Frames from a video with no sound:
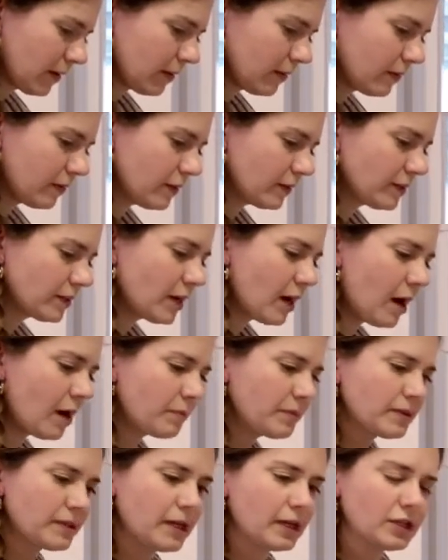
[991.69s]
The
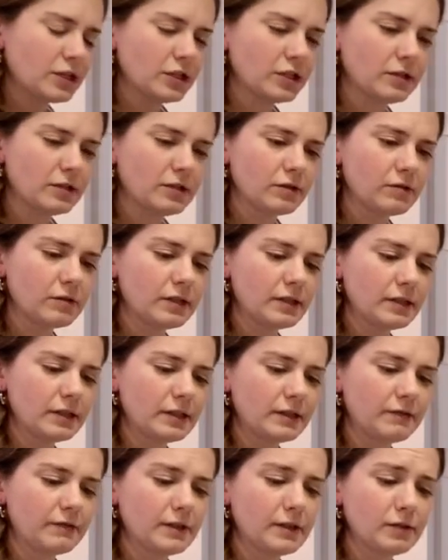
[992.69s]
top section, so this,
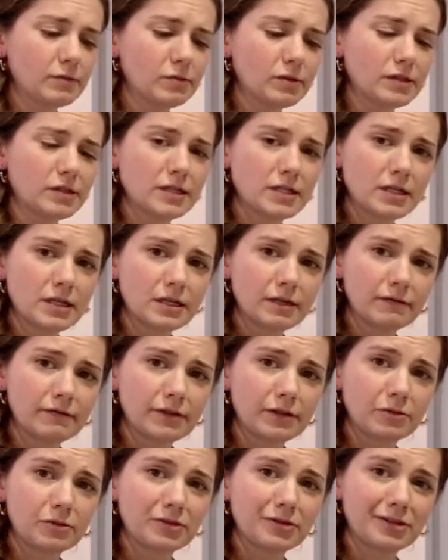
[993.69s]
if this was
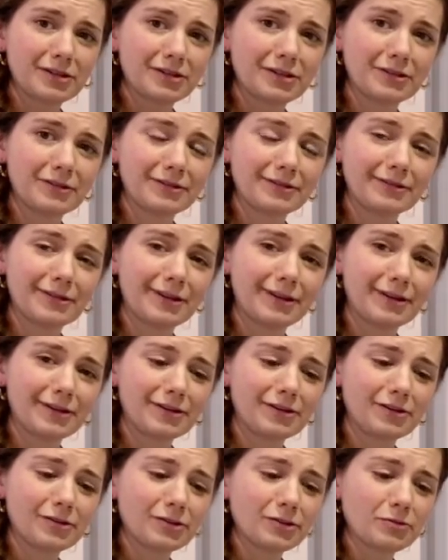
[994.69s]
our
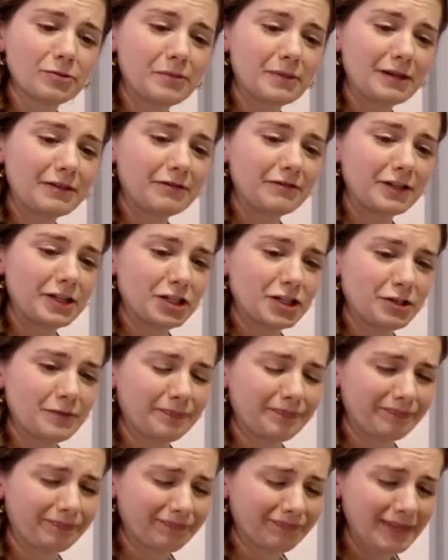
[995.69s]
little swimming fish,
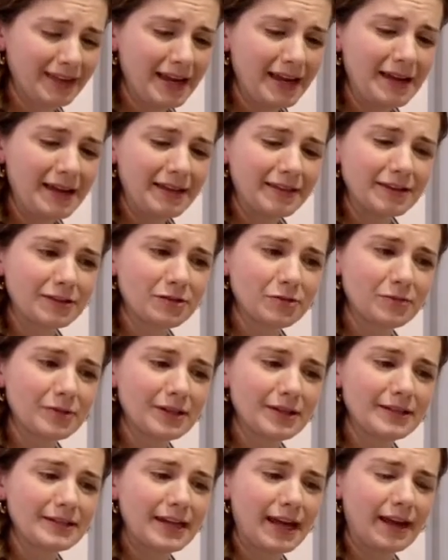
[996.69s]
this would be
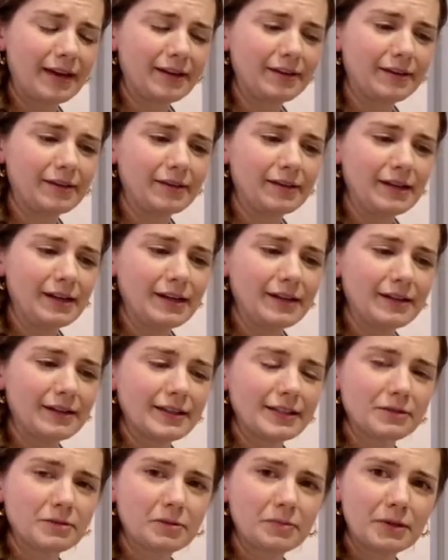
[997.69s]
the tail,
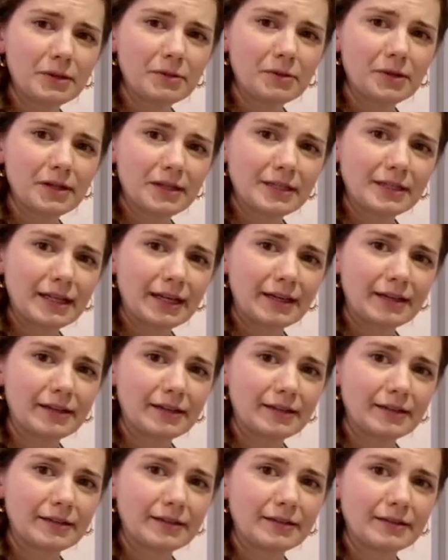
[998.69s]
this would be where his head
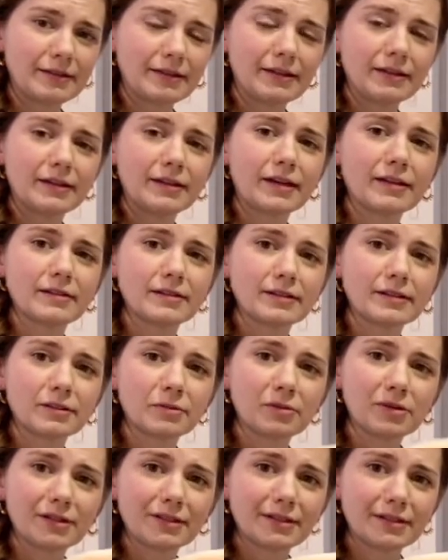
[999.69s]
is. Yes, this
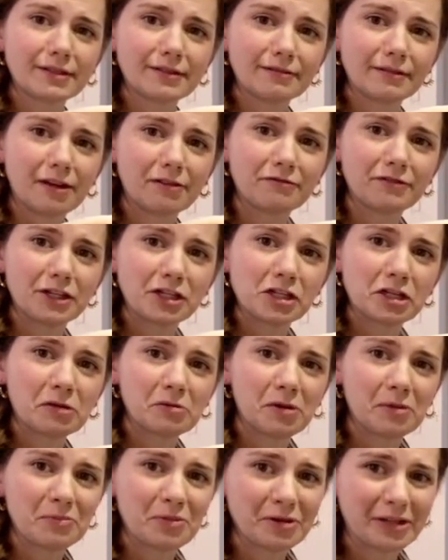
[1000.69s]
was a fish at
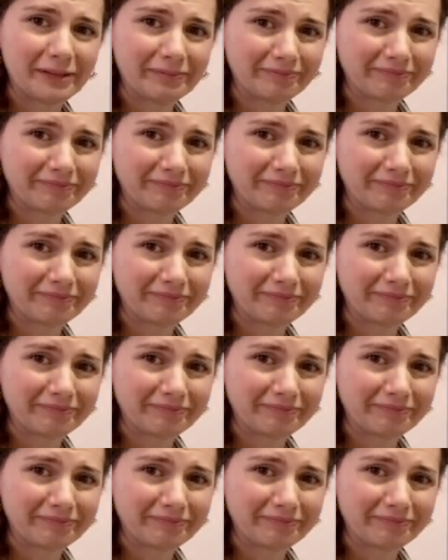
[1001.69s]
one point.